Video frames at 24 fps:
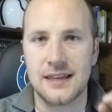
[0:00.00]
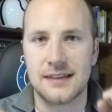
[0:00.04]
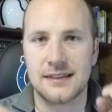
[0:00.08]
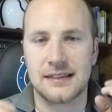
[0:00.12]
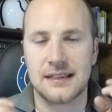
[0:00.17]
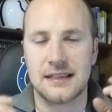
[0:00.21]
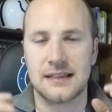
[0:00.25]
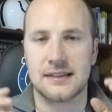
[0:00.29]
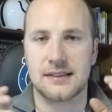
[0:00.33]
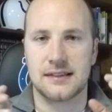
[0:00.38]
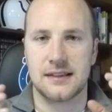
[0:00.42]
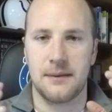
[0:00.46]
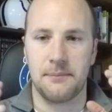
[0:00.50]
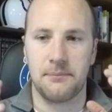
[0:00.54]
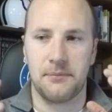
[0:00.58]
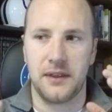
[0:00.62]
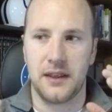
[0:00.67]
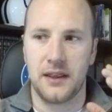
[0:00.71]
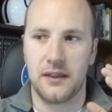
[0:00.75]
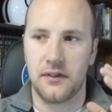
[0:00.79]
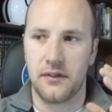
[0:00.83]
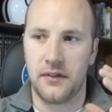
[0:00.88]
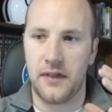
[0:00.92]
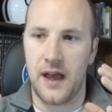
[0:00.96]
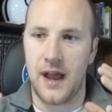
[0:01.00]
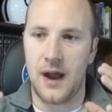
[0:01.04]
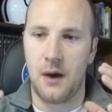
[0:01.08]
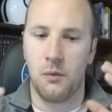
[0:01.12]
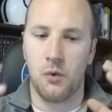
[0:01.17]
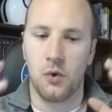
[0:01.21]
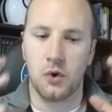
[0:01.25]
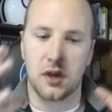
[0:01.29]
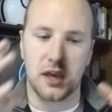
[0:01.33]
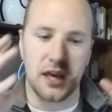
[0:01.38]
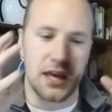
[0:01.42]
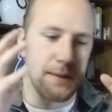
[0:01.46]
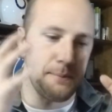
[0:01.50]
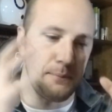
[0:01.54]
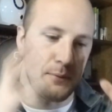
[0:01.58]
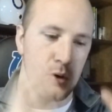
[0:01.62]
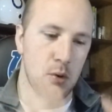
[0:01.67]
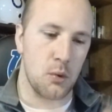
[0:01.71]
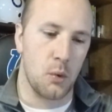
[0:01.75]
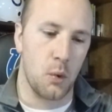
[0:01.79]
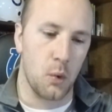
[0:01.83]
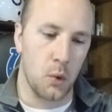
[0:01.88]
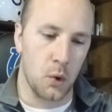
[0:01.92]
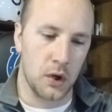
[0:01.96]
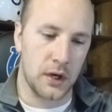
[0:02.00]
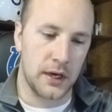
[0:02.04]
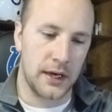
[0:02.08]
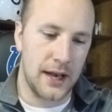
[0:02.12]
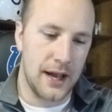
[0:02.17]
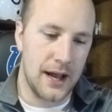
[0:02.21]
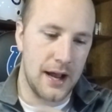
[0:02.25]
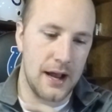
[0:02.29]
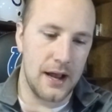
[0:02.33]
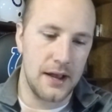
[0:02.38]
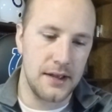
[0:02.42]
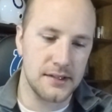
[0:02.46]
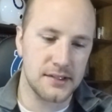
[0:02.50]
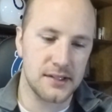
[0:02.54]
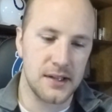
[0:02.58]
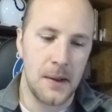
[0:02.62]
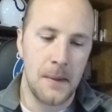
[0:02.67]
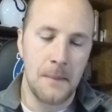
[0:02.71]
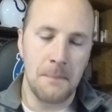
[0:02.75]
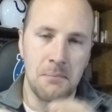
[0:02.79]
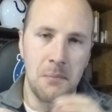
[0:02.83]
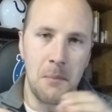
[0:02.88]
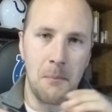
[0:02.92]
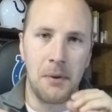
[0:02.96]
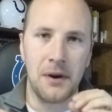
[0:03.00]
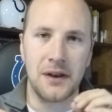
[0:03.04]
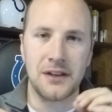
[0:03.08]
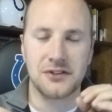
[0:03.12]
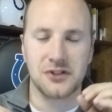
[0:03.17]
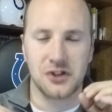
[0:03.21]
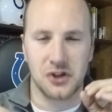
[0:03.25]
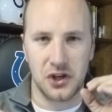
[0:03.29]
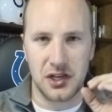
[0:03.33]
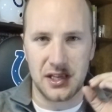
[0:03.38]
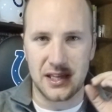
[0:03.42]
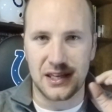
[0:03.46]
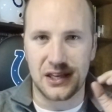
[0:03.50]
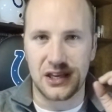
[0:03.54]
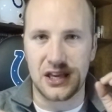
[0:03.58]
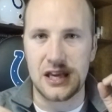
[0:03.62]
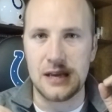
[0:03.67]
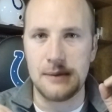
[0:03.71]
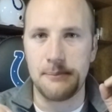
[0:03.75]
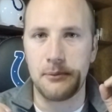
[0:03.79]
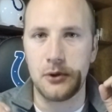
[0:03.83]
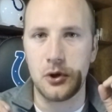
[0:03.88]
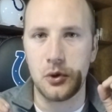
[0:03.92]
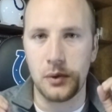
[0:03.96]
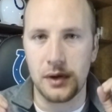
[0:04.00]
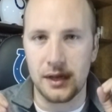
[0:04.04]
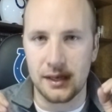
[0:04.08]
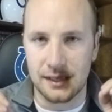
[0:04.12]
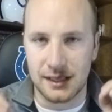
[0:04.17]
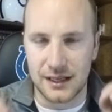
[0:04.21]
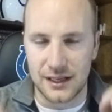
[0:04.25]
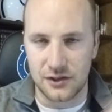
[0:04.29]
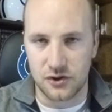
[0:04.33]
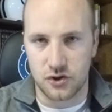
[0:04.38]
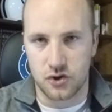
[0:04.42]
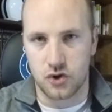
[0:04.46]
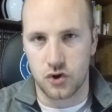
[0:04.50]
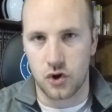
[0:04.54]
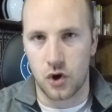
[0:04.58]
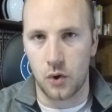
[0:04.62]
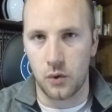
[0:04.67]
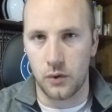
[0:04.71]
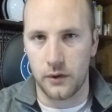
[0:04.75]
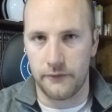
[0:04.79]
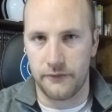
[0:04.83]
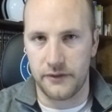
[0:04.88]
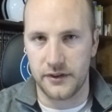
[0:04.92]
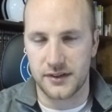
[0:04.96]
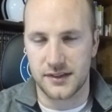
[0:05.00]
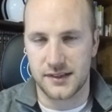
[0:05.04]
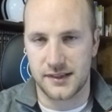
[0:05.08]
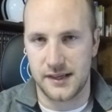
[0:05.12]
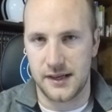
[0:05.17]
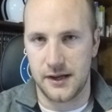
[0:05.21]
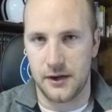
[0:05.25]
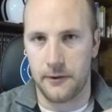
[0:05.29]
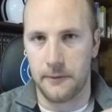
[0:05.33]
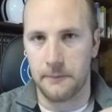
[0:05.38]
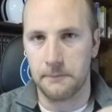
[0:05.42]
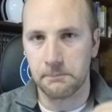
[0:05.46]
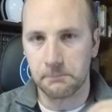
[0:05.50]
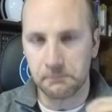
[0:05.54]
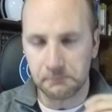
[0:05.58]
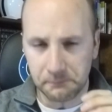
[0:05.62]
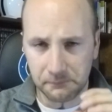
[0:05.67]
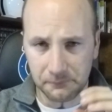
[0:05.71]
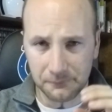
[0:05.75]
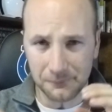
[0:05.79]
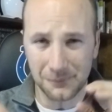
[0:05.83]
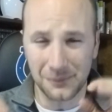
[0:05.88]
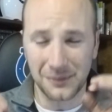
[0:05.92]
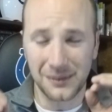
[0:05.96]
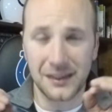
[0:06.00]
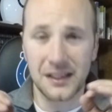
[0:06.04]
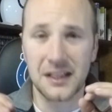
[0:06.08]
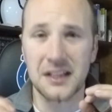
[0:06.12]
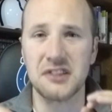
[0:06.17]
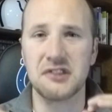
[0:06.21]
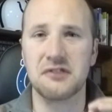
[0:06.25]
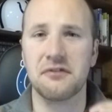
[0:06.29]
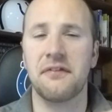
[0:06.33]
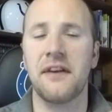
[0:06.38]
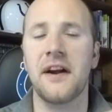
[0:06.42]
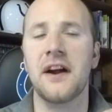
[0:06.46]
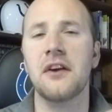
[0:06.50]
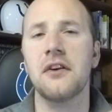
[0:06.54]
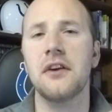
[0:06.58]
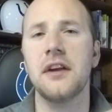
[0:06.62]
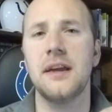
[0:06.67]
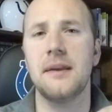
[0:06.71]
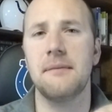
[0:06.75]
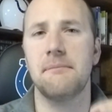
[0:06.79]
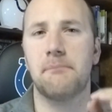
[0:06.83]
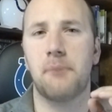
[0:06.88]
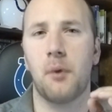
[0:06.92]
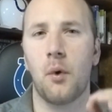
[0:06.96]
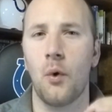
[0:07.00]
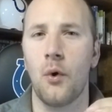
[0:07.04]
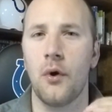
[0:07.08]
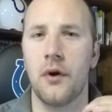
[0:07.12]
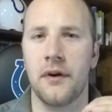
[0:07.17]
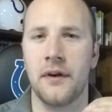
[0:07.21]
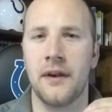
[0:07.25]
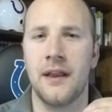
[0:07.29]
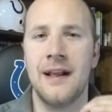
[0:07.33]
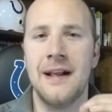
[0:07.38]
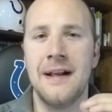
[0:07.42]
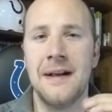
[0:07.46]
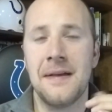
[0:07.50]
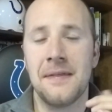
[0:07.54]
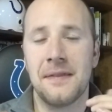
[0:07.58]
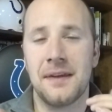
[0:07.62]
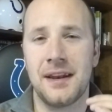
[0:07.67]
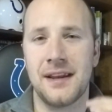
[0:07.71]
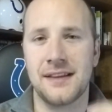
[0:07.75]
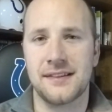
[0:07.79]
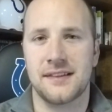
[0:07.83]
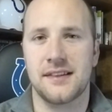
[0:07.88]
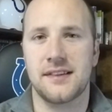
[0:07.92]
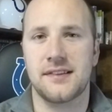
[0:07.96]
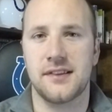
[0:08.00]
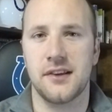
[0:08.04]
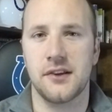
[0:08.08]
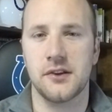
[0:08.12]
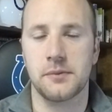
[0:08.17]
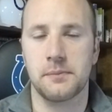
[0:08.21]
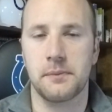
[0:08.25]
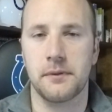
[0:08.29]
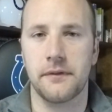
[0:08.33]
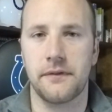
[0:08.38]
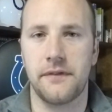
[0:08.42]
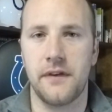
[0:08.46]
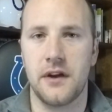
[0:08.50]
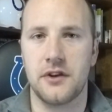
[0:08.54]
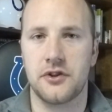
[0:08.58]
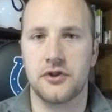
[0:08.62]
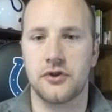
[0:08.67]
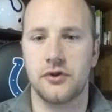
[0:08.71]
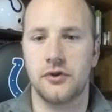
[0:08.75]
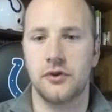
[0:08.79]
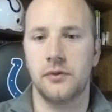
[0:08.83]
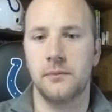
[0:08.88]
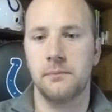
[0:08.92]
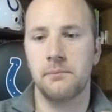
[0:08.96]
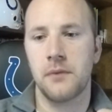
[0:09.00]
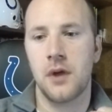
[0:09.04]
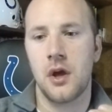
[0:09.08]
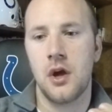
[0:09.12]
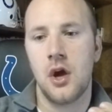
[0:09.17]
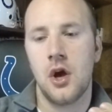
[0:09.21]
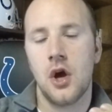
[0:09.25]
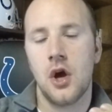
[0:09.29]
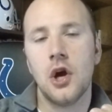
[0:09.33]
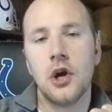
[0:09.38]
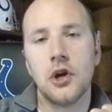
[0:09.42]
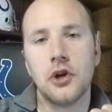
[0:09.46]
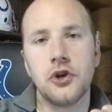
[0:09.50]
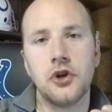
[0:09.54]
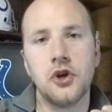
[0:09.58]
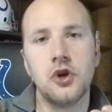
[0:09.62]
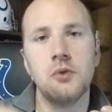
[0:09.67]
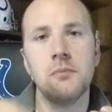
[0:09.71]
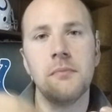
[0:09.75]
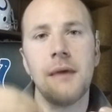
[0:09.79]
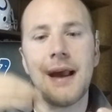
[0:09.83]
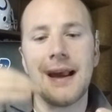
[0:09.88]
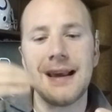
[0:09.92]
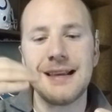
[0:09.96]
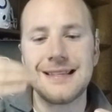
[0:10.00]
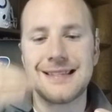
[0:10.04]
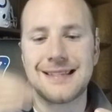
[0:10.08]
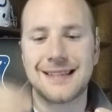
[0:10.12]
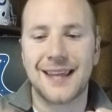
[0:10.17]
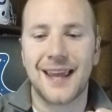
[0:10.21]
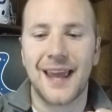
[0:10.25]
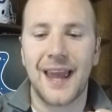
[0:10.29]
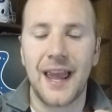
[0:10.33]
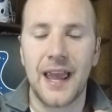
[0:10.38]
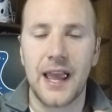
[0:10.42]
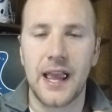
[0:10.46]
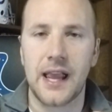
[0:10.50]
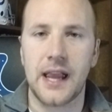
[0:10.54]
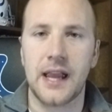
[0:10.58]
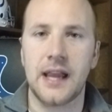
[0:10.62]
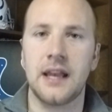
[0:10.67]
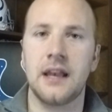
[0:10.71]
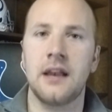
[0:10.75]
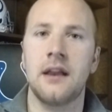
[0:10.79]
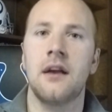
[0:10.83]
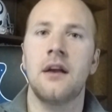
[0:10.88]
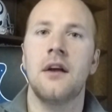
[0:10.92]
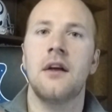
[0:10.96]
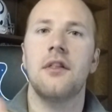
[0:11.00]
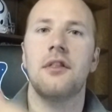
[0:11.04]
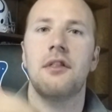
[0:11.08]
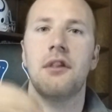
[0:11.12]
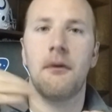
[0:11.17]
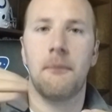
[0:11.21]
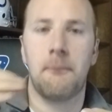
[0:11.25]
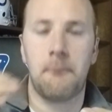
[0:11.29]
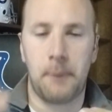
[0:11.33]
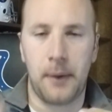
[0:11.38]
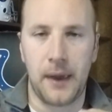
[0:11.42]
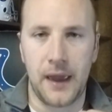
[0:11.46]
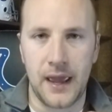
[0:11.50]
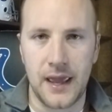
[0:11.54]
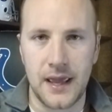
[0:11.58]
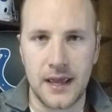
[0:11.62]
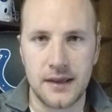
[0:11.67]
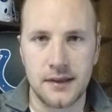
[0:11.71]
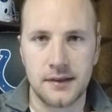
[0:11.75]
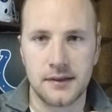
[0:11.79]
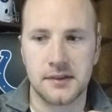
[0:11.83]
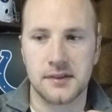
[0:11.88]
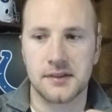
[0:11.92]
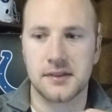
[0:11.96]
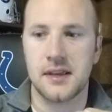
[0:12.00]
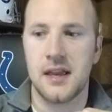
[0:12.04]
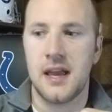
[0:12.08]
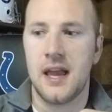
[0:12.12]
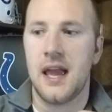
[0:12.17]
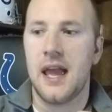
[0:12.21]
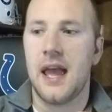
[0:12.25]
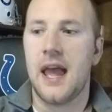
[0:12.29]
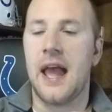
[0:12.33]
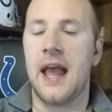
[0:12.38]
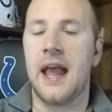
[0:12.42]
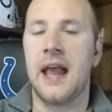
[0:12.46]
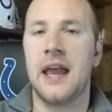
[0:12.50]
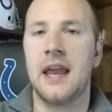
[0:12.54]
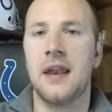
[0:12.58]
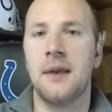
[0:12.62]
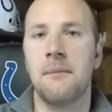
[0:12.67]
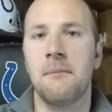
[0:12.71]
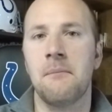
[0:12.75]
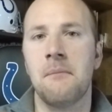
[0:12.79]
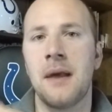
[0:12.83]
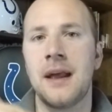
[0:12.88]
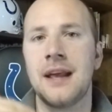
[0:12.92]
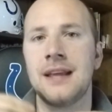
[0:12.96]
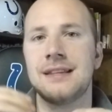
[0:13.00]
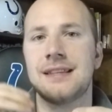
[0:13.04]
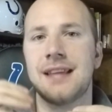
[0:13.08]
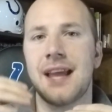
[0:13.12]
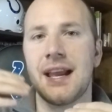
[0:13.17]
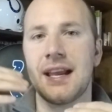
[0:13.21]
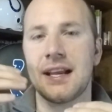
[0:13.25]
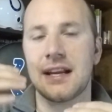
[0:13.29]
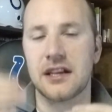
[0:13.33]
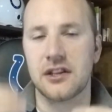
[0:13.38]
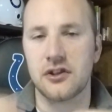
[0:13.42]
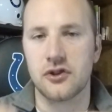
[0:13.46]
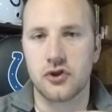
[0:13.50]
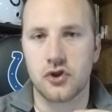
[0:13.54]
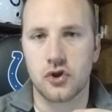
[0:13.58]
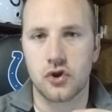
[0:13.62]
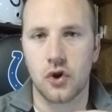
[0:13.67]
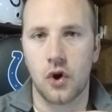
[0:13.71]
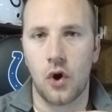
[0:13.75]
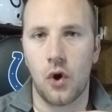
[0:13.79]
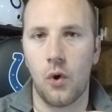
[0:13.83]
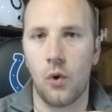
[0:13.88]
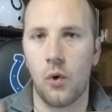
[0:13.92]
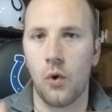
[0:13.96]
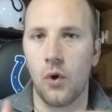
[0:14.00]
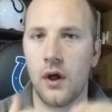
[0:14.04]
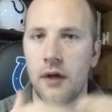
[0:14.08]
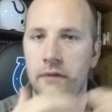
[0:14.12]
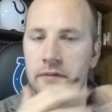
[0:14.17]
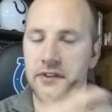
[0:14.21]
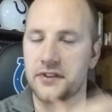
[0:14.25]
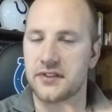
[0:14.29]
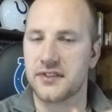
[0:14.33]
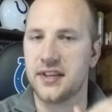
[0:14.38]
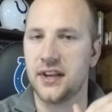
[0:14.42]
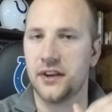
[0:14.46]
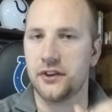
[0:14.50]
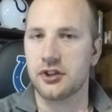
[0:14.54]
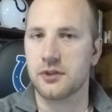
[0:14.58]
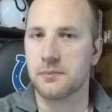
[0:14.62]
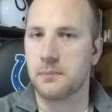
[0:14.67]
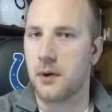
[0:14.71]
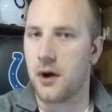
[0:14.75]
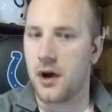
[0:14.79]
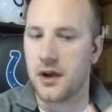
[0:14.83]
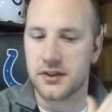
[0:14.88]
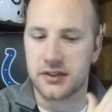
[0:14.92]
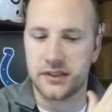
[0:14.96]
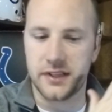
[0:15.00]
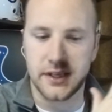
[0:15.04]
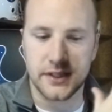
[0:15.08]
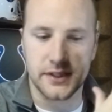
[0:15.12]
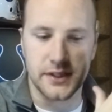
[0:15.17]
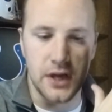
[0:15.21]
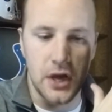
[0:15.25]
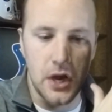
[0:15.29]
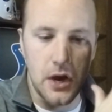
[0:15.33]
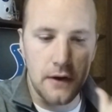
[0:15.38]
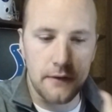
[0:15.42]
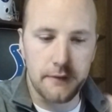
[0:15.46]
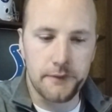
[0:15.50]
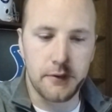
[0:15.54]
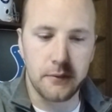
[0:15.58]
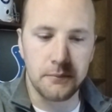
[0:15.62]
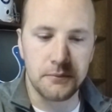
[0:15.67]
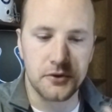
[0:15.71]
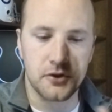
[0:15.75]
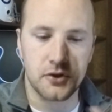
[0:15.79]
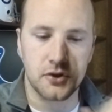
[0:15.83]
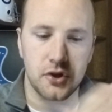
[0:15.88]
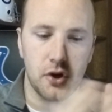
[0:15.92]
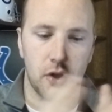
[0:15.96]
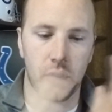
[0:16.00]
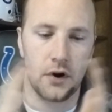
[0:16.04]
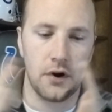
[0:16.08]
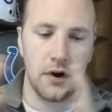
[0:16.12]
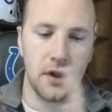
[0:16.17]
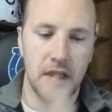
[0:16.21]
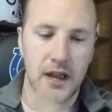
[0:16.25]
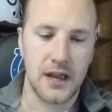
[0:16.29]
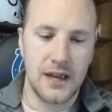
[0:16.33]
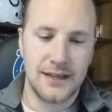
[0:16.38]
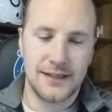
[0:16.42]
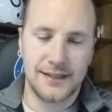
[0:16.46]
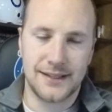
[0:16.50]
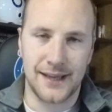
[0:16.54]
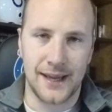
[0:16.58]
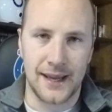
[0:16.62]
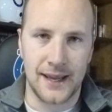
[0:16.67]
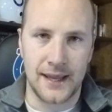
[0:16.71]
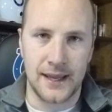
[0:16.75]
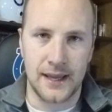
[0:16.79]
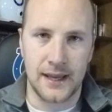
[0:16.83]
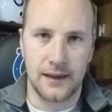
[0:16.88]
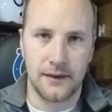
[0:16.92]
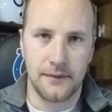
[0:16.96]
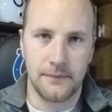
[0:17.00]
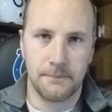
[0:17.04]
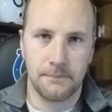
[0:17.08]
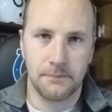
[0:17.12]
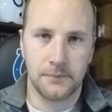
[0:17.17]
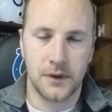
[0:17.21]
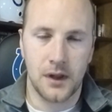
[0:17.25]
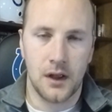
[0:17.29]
is this something that will keep you organized, but it's going to keep you in control of the sale. It's very important that as a sales professional, you maintain the pace and maintain control of the sales process from start to end.